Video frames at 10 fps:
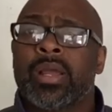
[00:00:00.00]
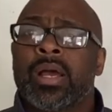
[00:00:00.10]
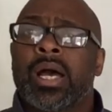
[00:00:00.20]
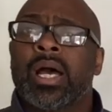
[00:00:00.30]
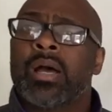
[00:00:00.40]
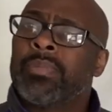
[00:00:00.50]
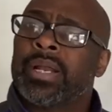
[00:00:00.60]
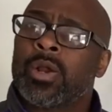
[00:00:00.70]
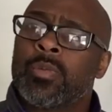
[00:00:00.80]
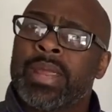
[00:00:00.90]
but
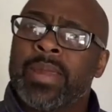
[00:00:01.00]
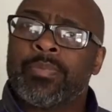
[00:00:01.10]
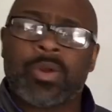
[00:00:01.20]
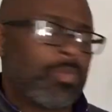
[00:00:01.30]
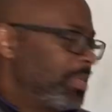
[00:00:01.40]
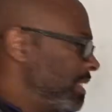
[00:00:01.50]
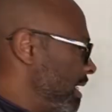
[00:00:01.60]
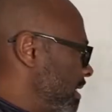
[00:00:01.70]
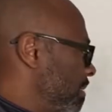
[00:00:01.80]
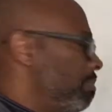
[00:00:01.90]
her main purpose
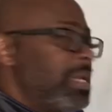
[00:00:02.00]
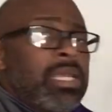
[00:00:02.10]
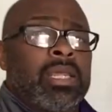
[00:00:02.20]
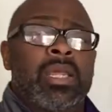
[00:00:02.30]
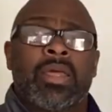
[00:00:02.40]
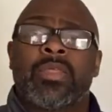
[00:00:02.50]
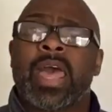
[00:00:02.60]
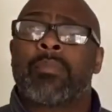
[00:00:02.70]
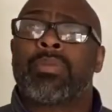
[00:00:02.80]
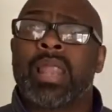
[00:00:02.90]
is to be
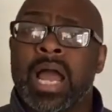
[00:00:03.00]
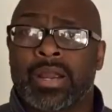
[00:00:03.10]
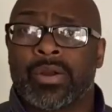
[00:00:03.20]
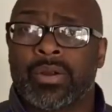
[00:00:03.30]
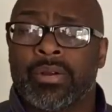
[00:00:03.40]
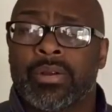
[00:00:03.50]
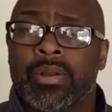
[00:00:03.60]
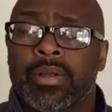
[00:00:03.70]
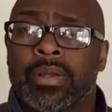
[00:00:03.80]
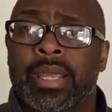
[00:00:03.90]
that blocker,
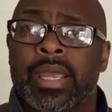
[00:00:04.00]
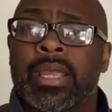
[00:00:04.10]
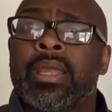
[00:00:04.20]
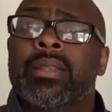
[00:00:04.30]
okay?